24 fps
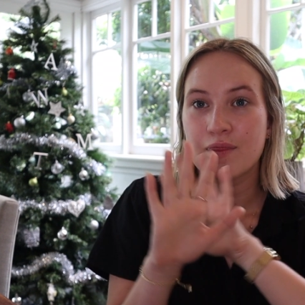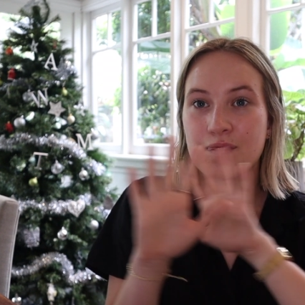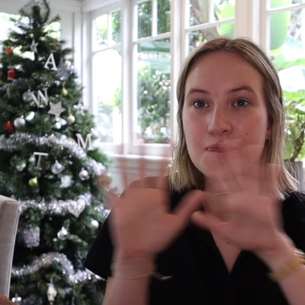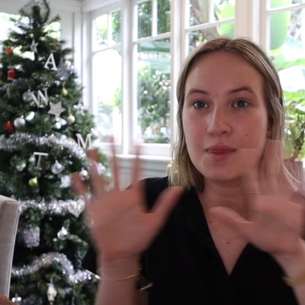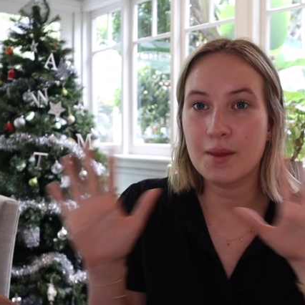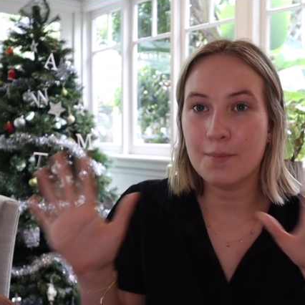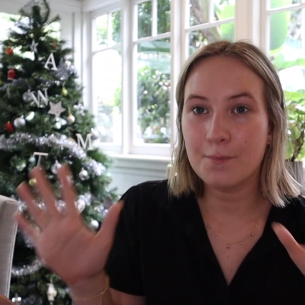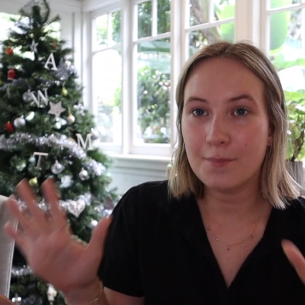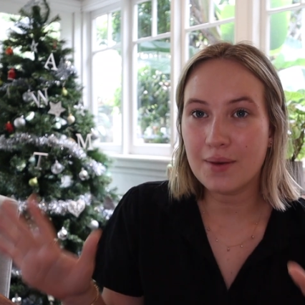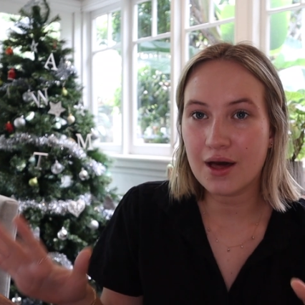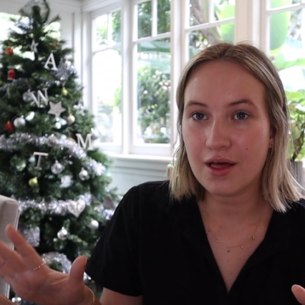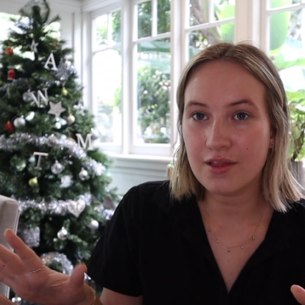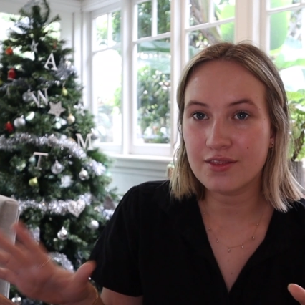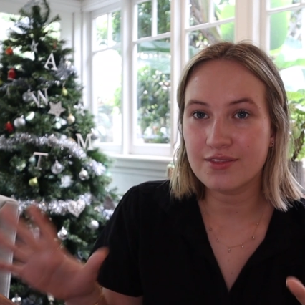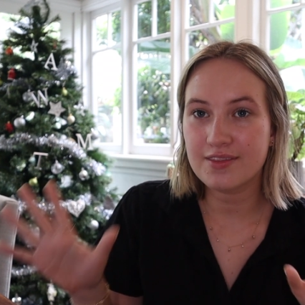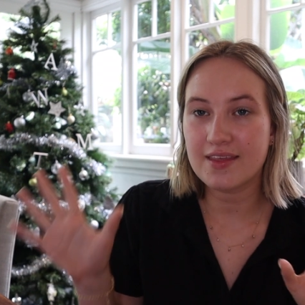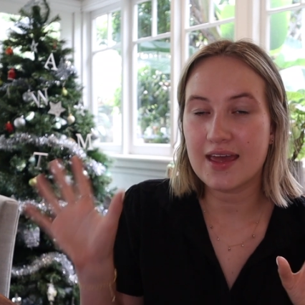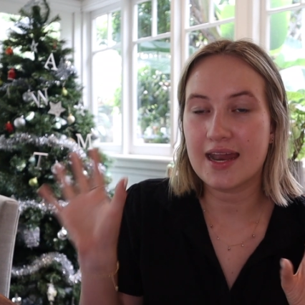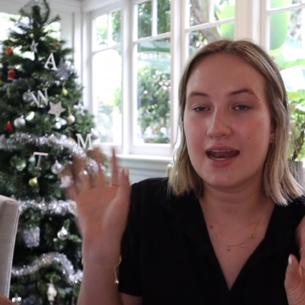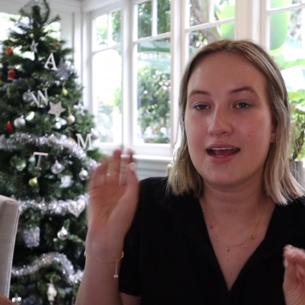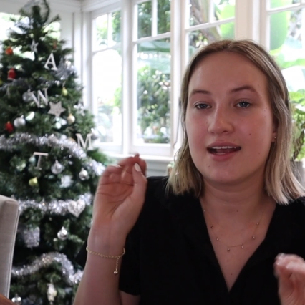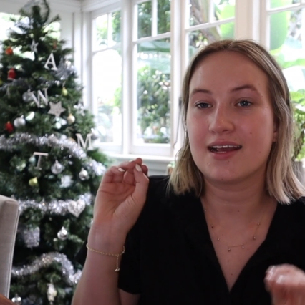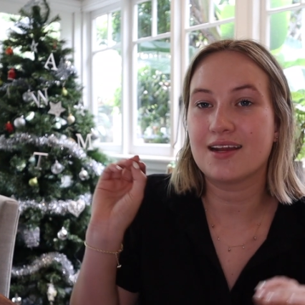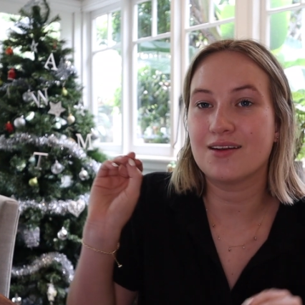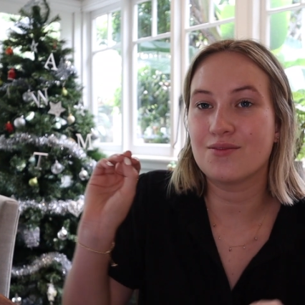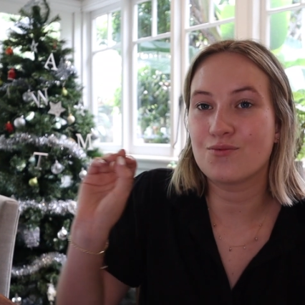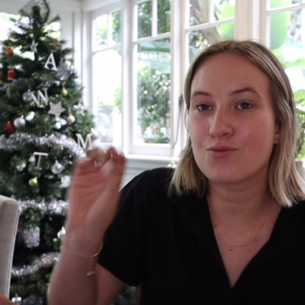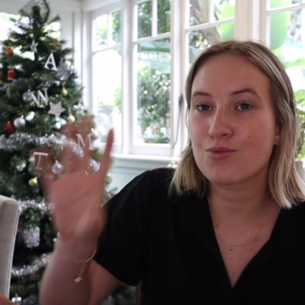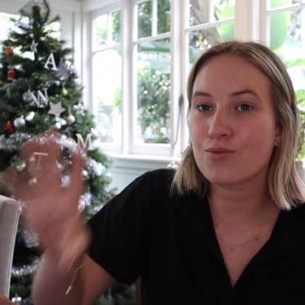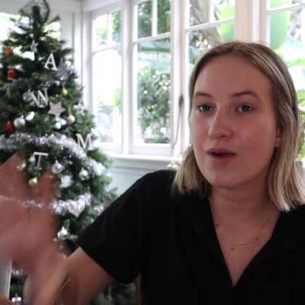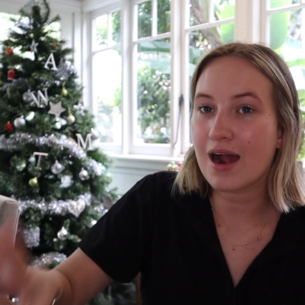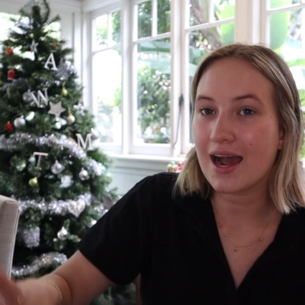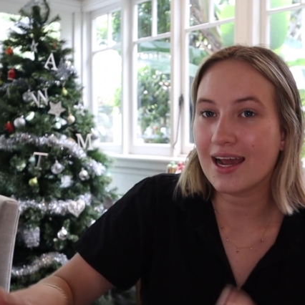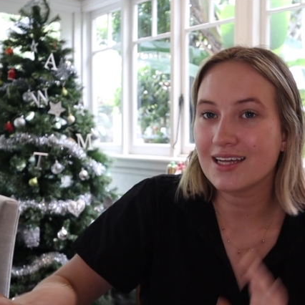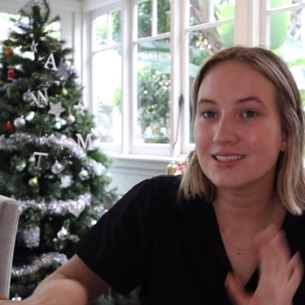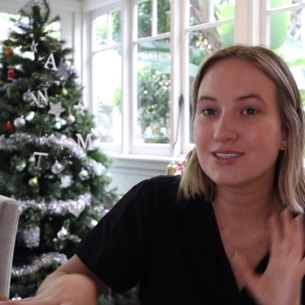the month and I can
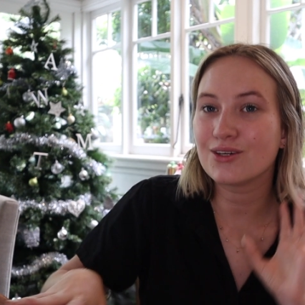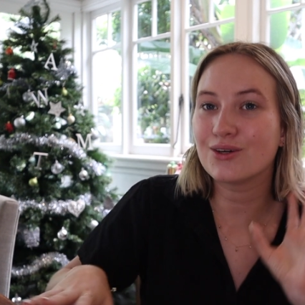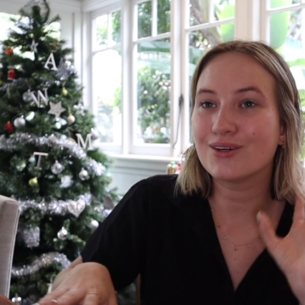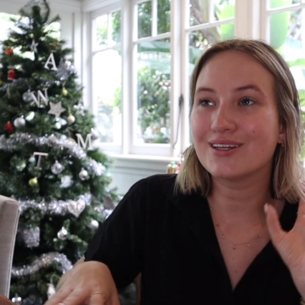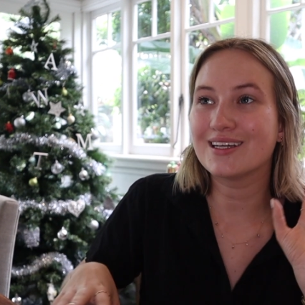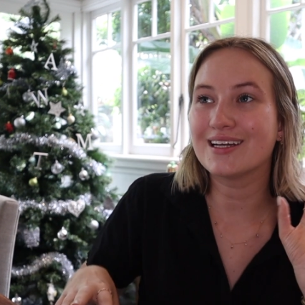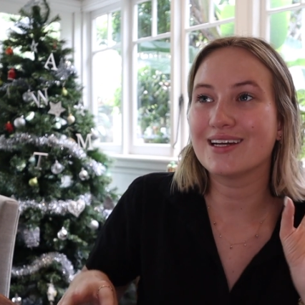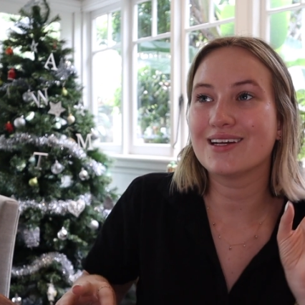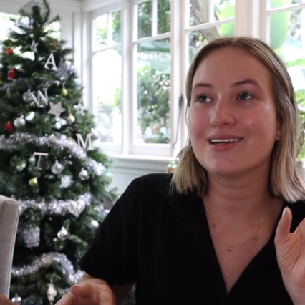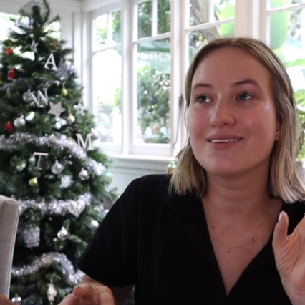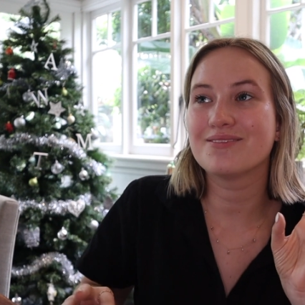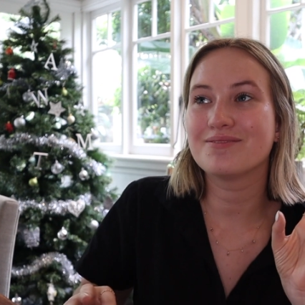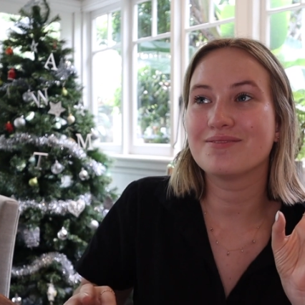write on it